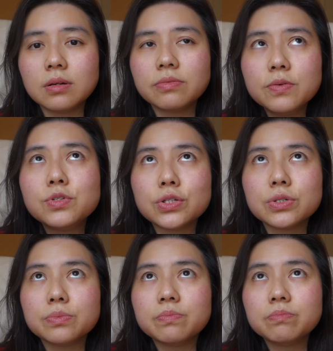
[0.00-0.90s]

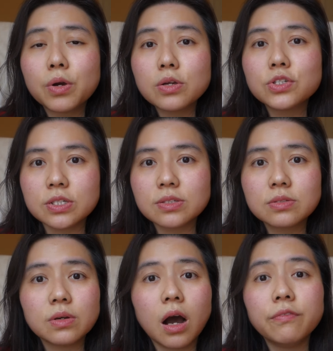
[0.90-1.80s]
future
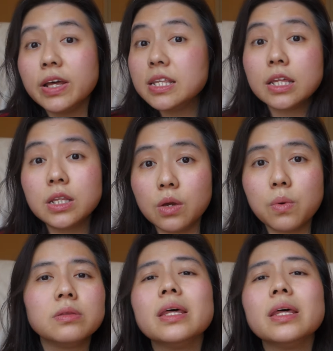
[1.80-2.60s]
purchase of anything that you want.